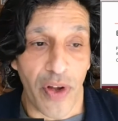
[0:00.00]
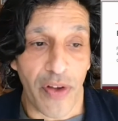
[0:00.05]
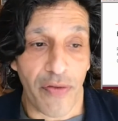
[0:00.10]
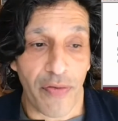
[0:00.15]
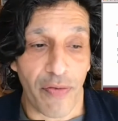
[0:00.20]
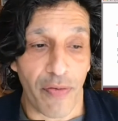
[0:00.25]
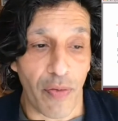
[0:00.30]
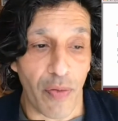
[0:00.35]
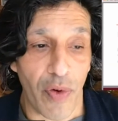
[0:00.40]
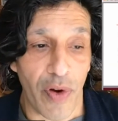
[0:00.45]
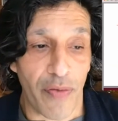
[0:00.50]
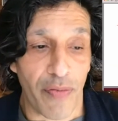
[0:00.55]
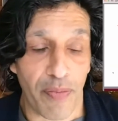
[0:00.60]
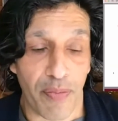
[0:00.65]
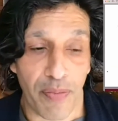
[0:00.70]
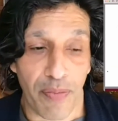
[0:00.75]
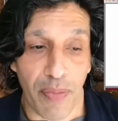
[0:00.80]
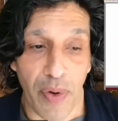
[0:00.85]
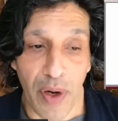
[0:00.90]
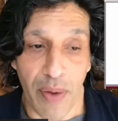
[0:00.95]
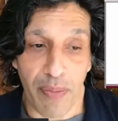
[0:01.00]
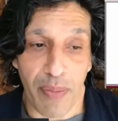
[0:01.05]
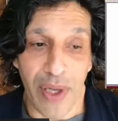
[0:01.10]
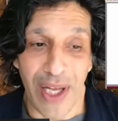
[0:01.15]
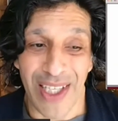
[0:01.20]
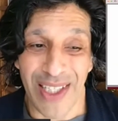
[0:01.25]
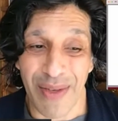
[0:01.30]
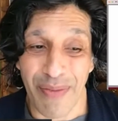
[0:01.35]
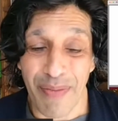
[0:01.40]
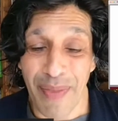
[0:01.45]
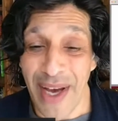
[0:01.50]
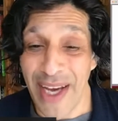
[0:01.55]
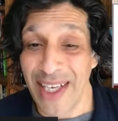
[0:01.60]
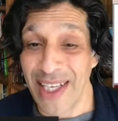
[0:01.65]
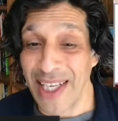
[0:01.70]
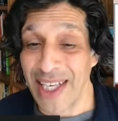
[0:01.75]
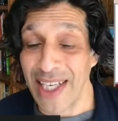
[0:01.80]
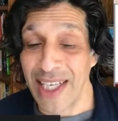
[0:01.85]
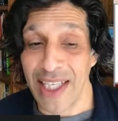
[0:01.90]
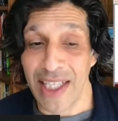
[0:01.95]
we've put in place and
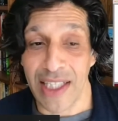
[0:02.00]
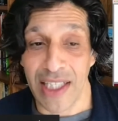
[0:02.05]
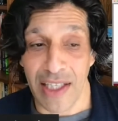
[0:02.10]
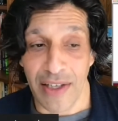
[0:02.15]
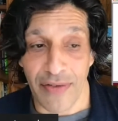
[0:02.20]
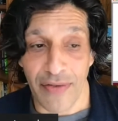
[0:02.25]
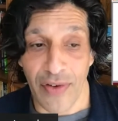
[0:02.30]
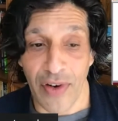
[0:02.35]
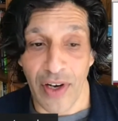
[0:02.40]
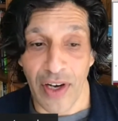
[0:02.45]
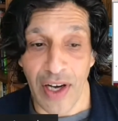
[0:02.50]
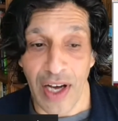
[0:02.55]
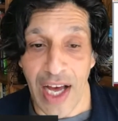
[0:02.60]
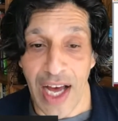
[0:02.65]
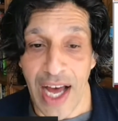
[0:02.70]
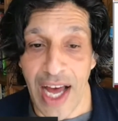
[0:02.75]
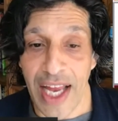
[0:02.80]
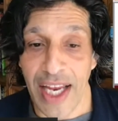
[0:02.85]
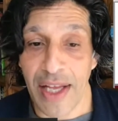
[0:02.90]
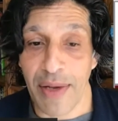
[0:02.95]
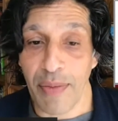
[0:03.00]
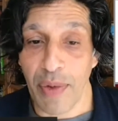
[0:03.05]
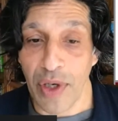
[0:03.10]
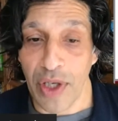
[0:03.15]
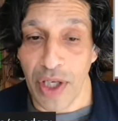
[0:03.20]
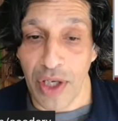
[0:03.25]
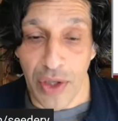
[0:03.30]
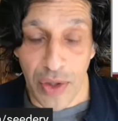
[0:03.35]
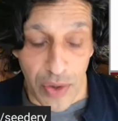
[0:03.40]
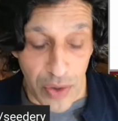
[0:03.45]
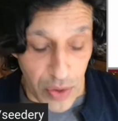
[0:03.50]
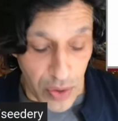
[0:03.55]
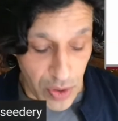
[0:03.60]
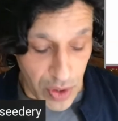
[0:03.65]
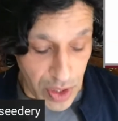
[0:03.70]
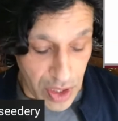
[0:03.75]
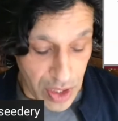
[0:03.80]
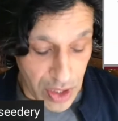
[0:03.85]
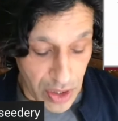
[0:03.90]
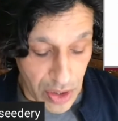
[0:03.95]
made easy for anybody who